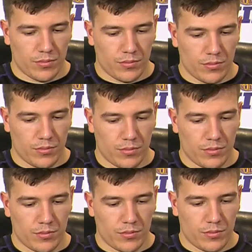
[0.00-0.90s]

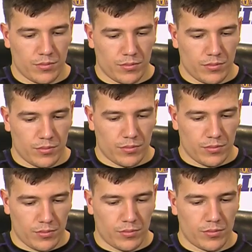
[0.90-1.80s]

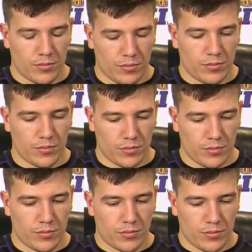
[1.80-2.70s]

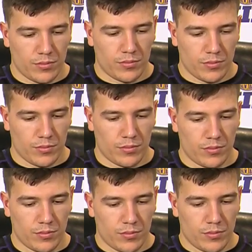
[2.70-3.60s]

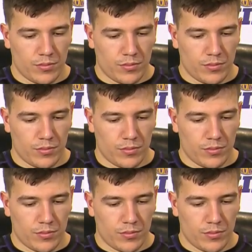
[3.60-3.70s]
(silent)